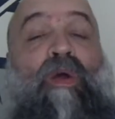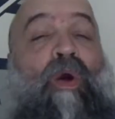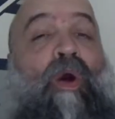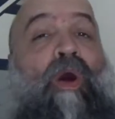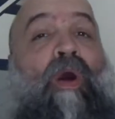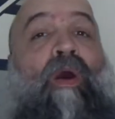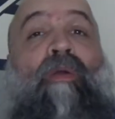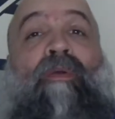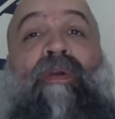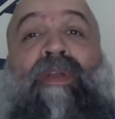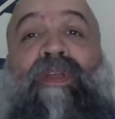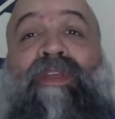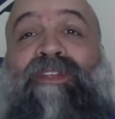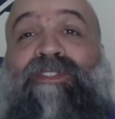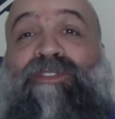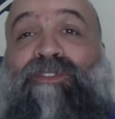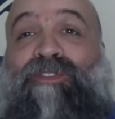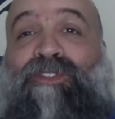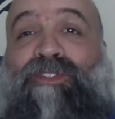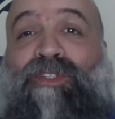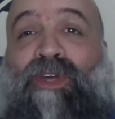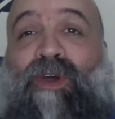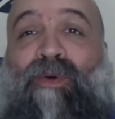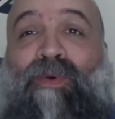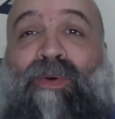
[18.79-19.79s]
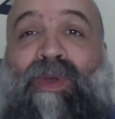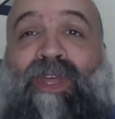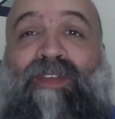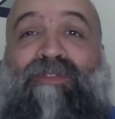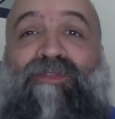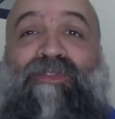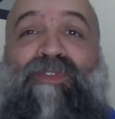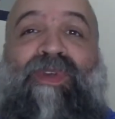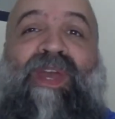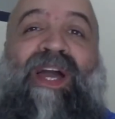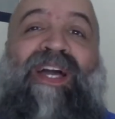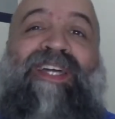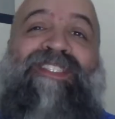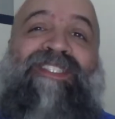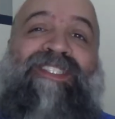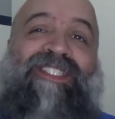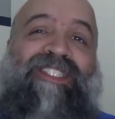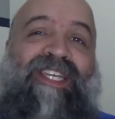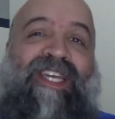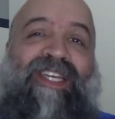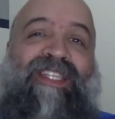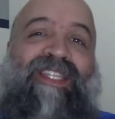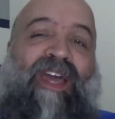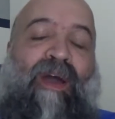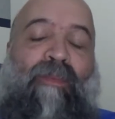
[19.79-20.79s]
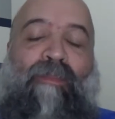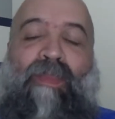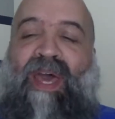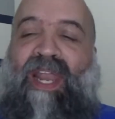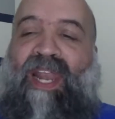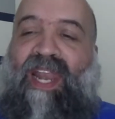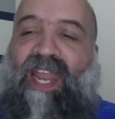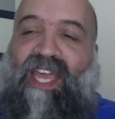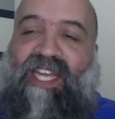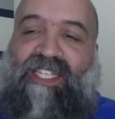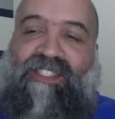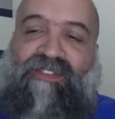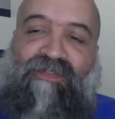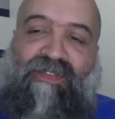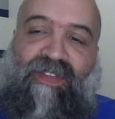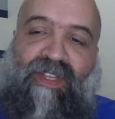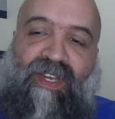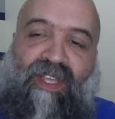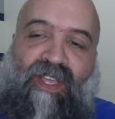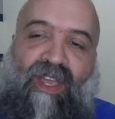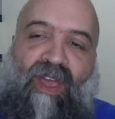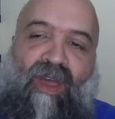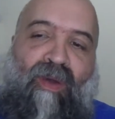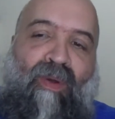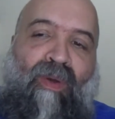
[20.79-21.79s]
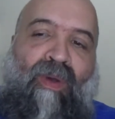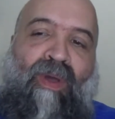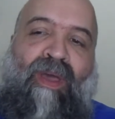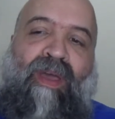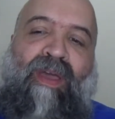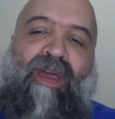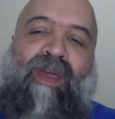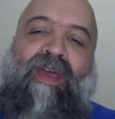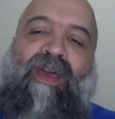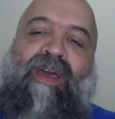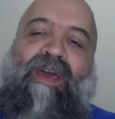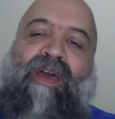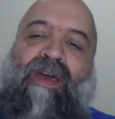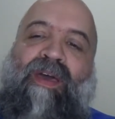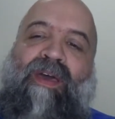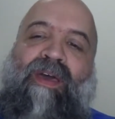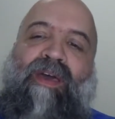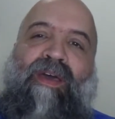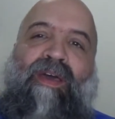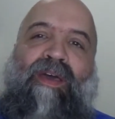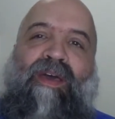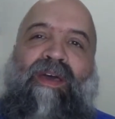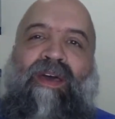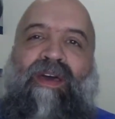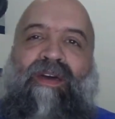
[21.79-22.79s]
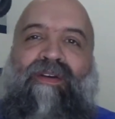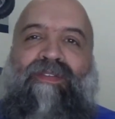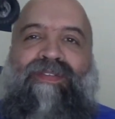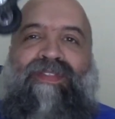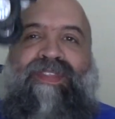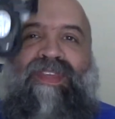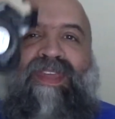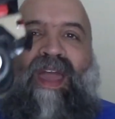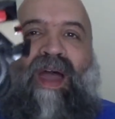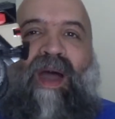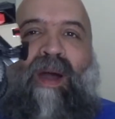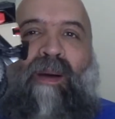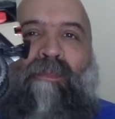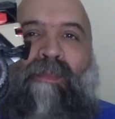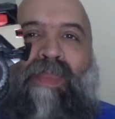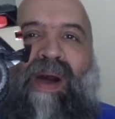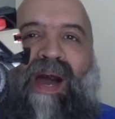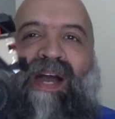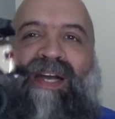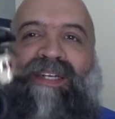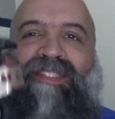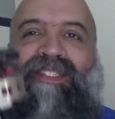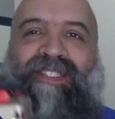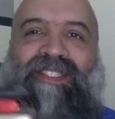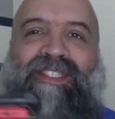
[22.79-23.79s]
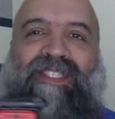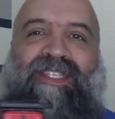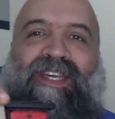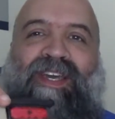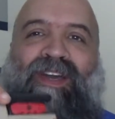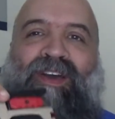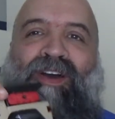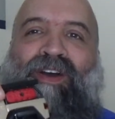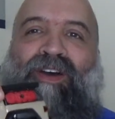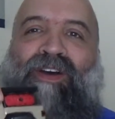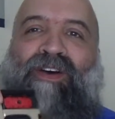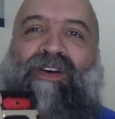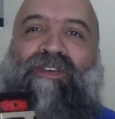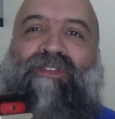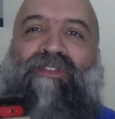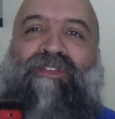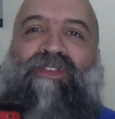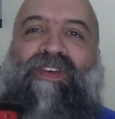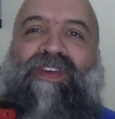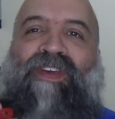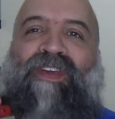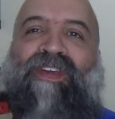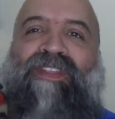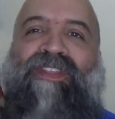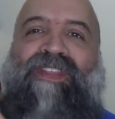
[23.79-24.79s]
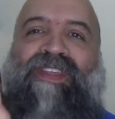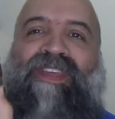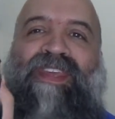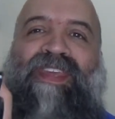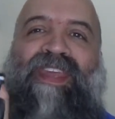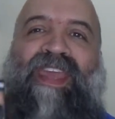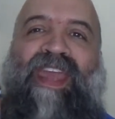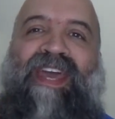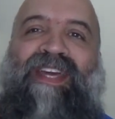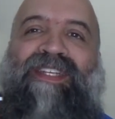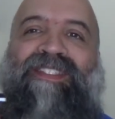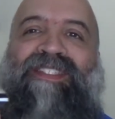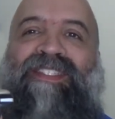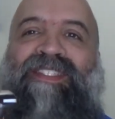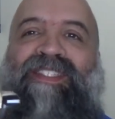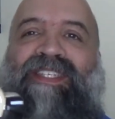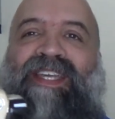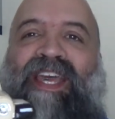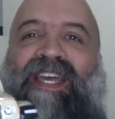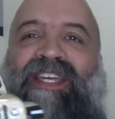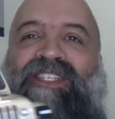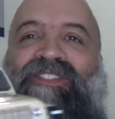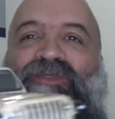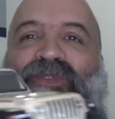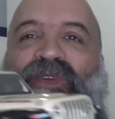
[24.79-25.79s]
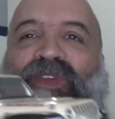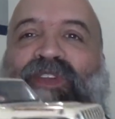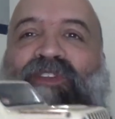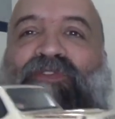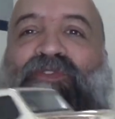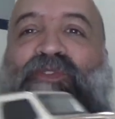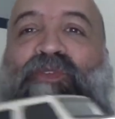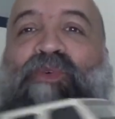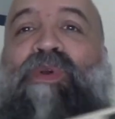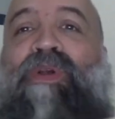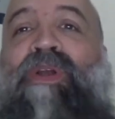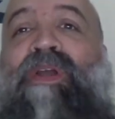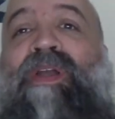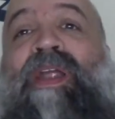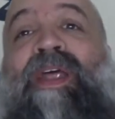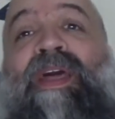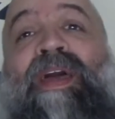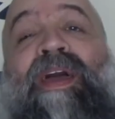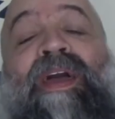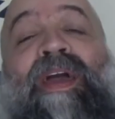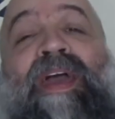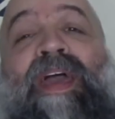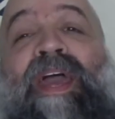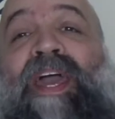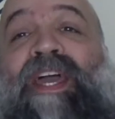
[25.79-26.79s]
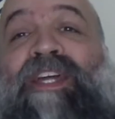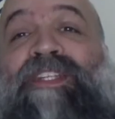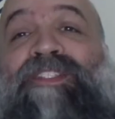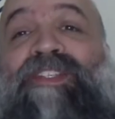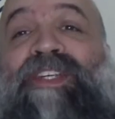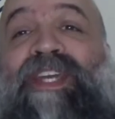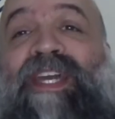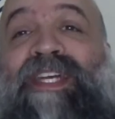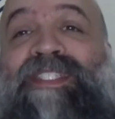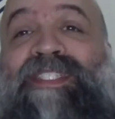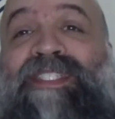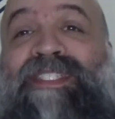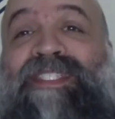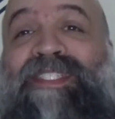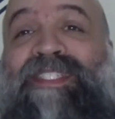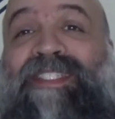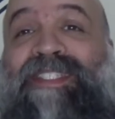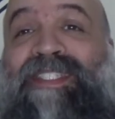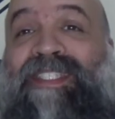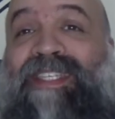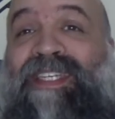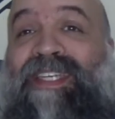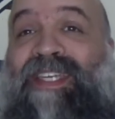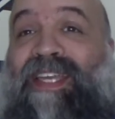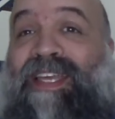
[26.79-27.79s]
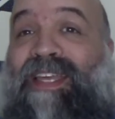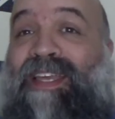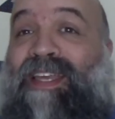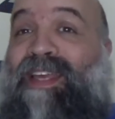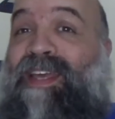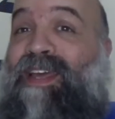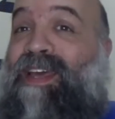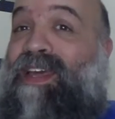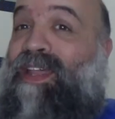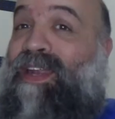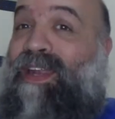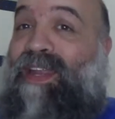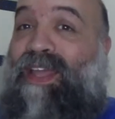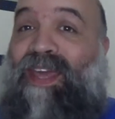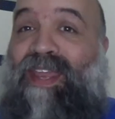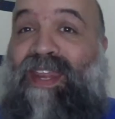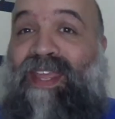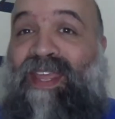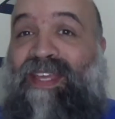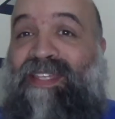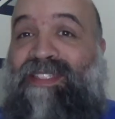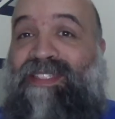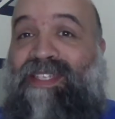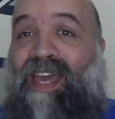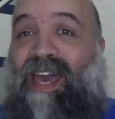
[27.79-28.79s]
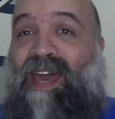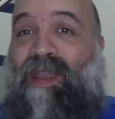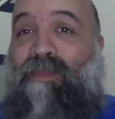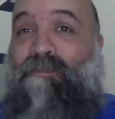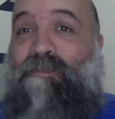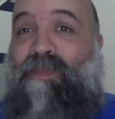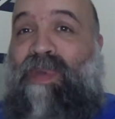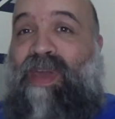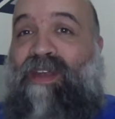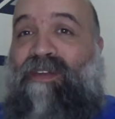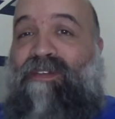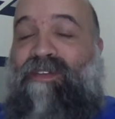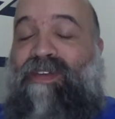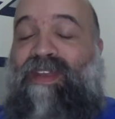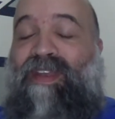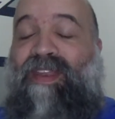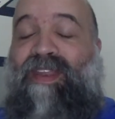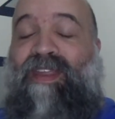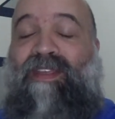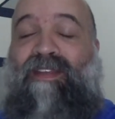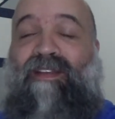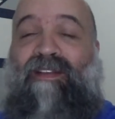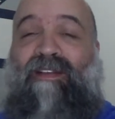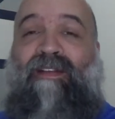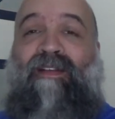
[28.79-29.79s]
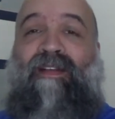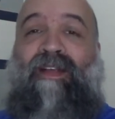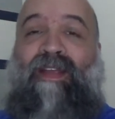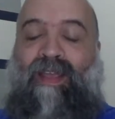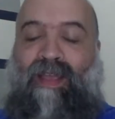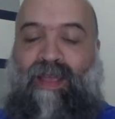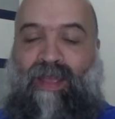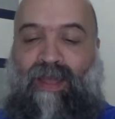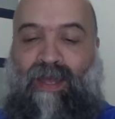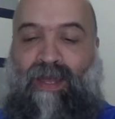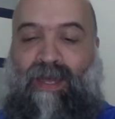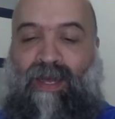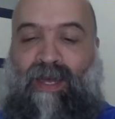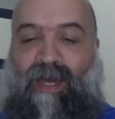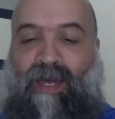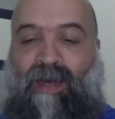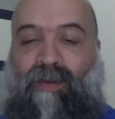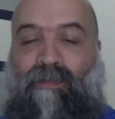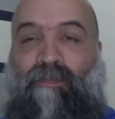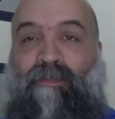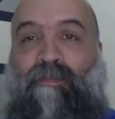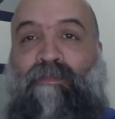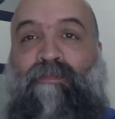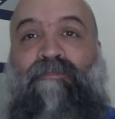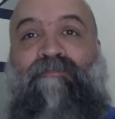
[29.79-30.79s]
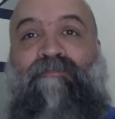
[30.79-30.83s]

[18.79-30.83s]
All right, so if you guys checked out my last video, the unboxing of the SCX24, as you guys can see, lighting has gotten better in here. I